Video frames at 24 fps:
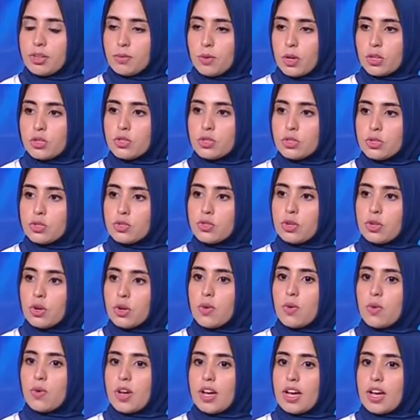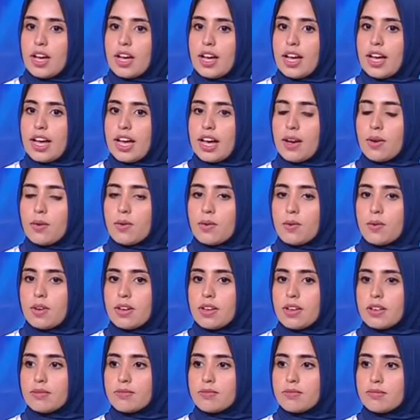want to know
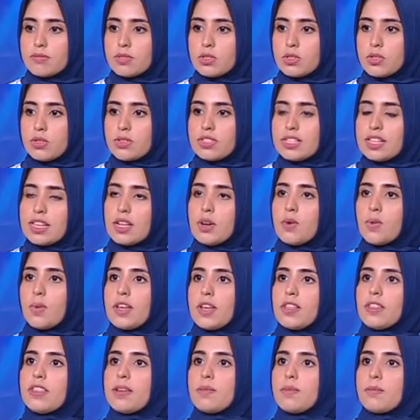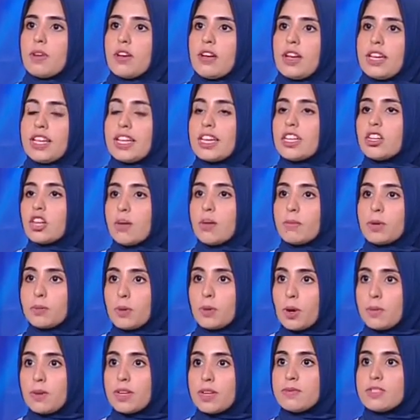how to deal with the economic
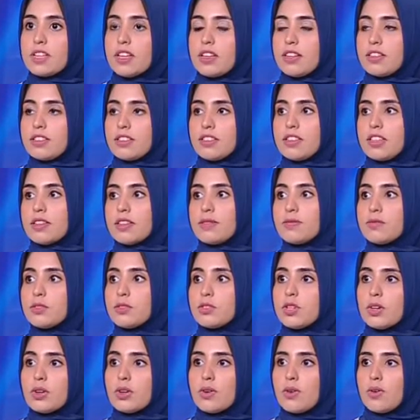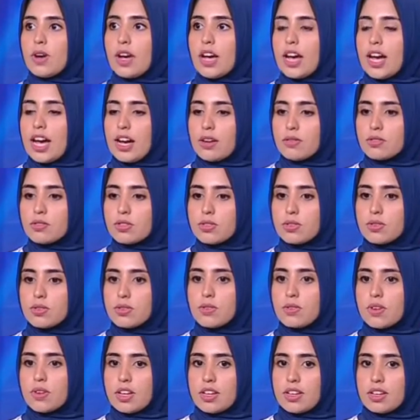problems, and know how
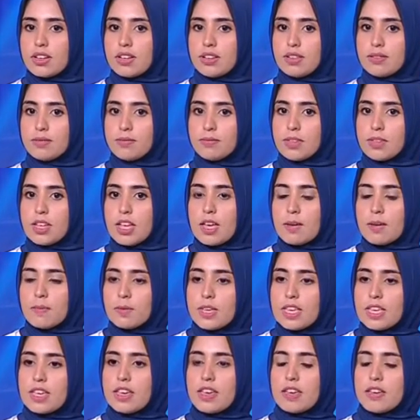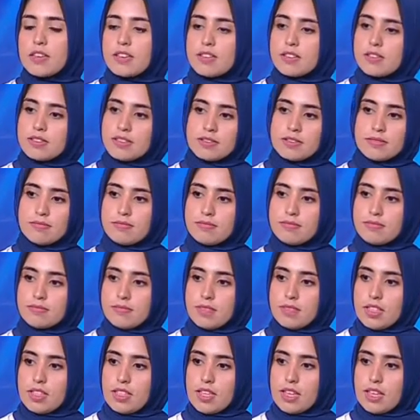to be
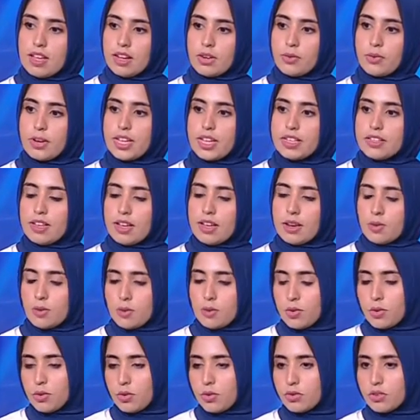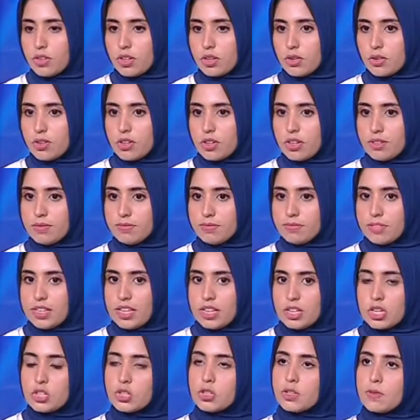a great or
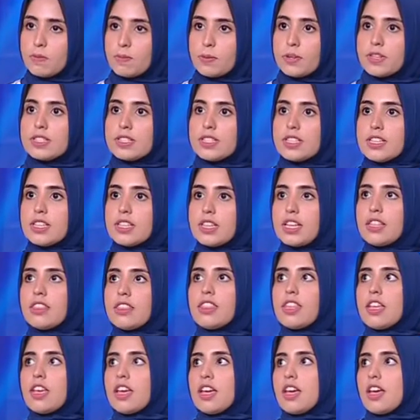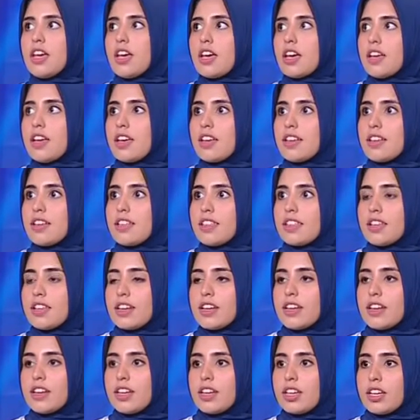initiative person in
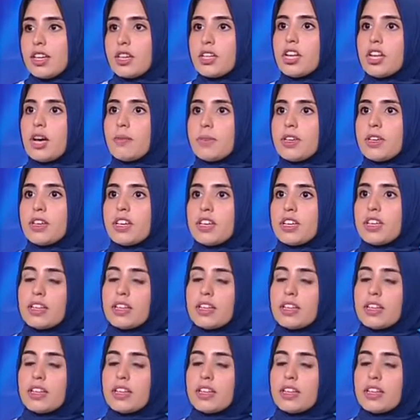the economic